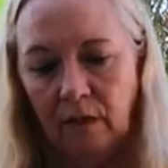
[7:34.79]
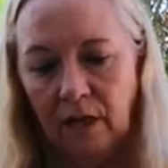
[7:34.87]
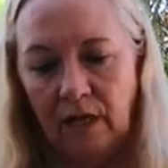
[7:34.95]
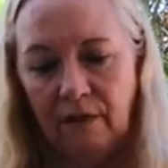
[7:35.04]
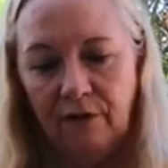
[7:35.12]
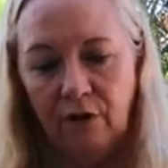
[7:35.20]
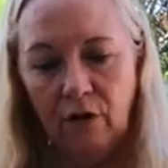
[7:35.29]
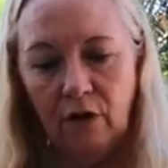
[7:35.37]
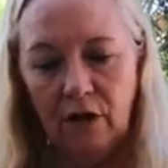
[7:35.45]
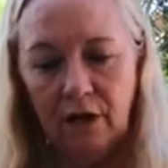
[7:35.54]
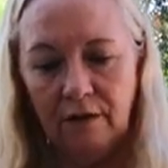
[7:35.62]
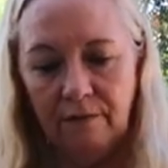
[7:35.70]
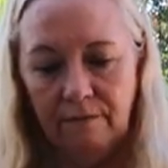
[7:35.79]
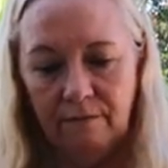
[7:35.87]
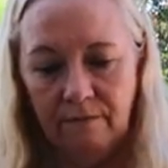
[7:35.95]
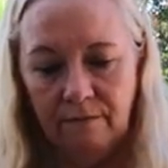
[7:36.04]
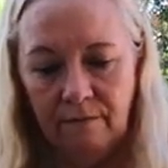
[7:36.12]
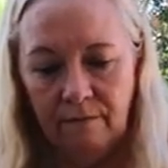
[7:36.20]
And if you look,
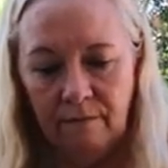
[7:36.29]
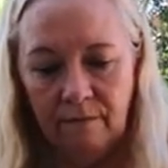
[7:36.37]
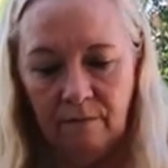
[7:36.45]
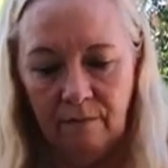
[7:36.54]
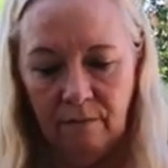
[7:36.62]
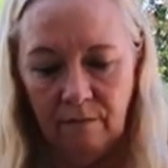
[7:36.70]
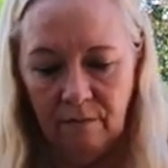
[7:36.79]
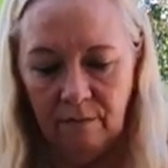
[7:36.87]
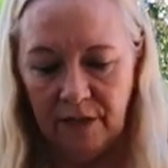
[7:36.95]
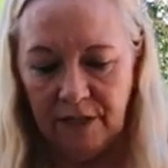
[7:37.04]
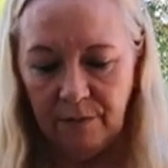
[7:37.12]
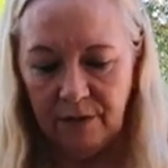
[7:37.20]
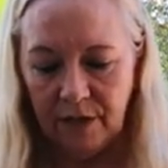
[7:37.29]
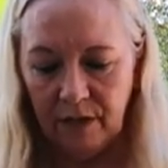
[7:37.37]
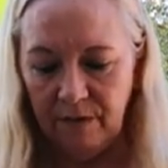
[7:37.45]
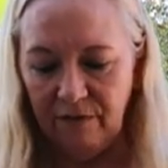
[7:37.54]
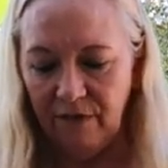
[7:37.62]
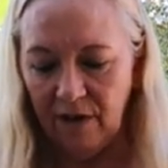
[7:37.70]
this one's going to
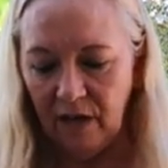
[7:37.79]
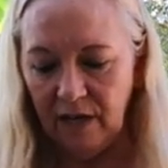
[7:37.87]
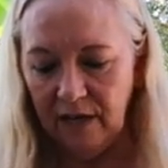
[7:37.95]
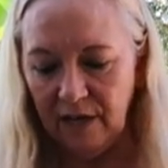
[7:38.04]
be fine.